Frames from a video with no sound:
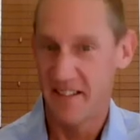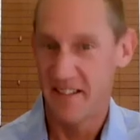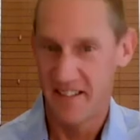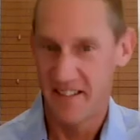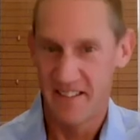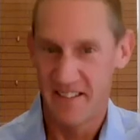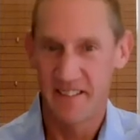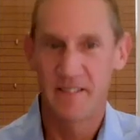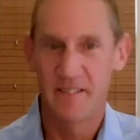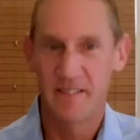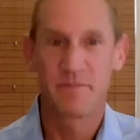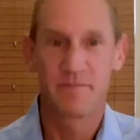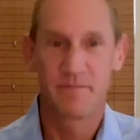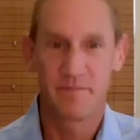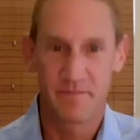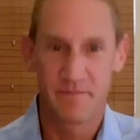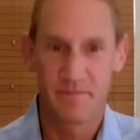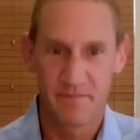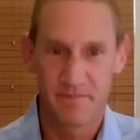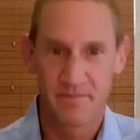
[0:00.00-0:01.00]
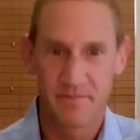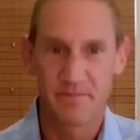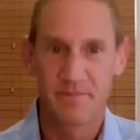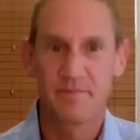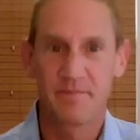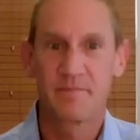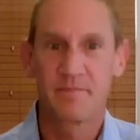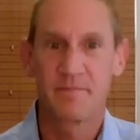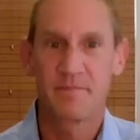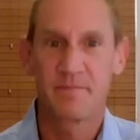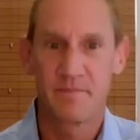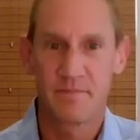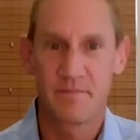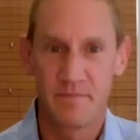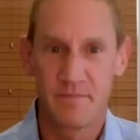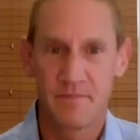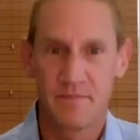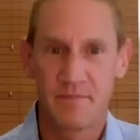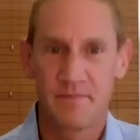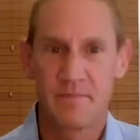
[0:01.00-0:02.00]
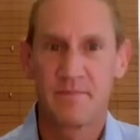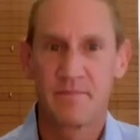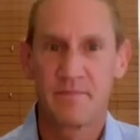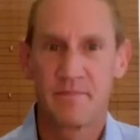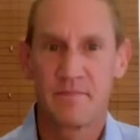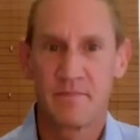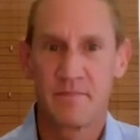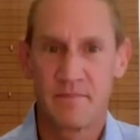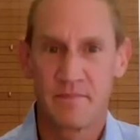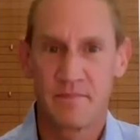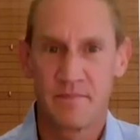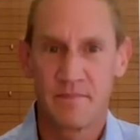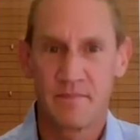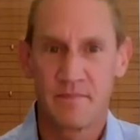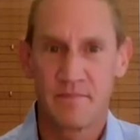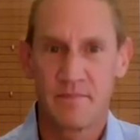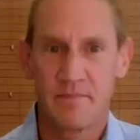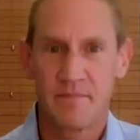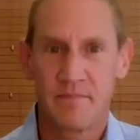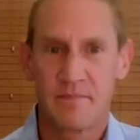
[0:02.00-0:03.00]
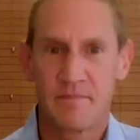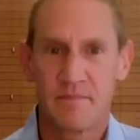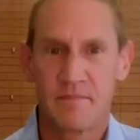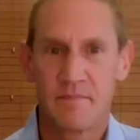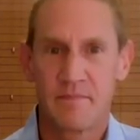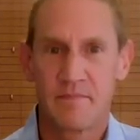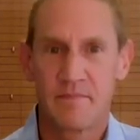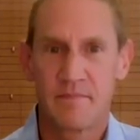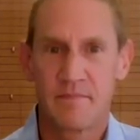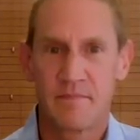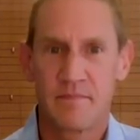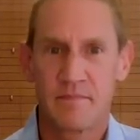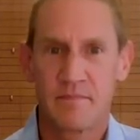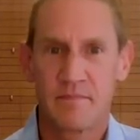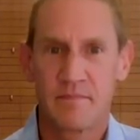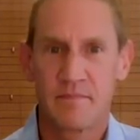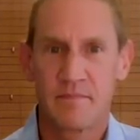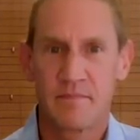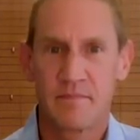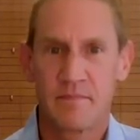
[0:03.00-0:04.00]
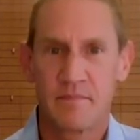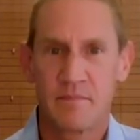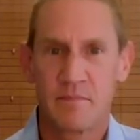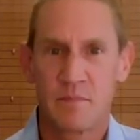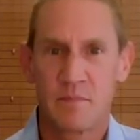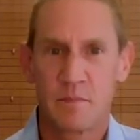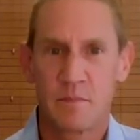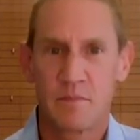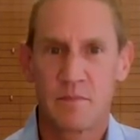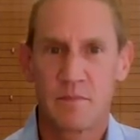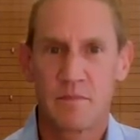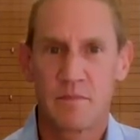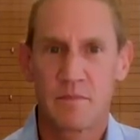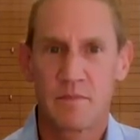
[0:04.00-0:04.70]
No words are spoken by the person on screen.